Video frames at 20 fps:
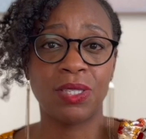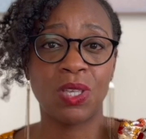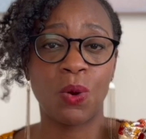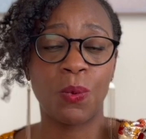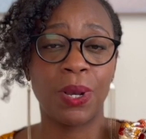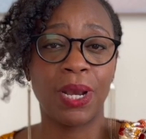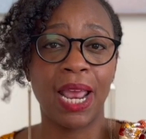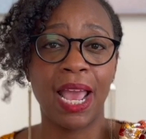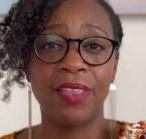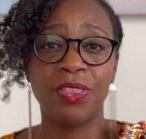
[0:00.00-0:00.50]
so
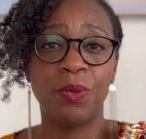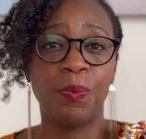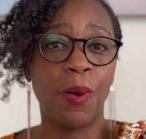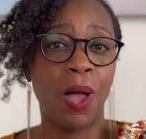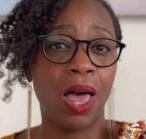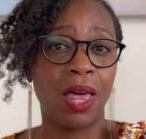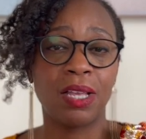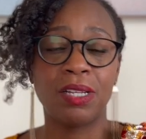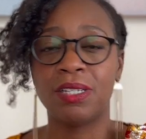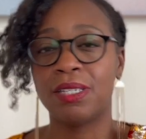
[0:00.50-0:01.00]
when
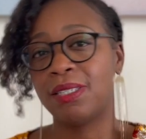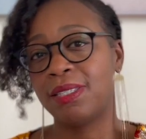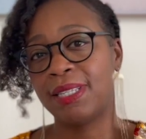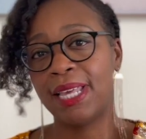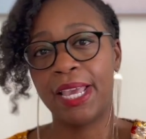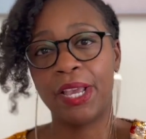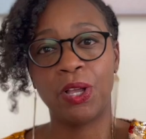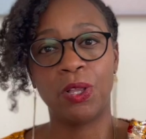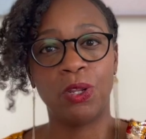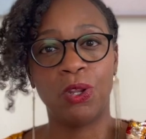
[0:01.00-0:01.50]
anthropologists
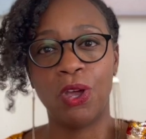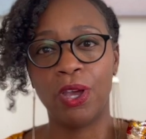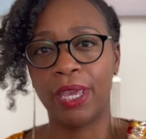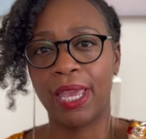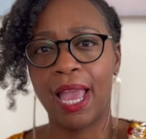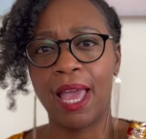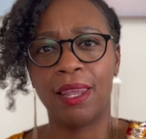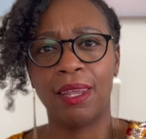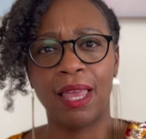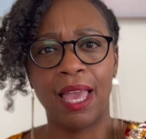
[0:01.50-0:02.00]
take a
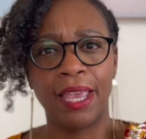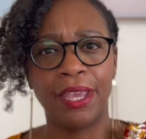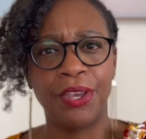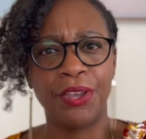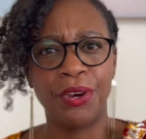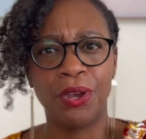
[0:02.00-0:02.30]
look at, like, you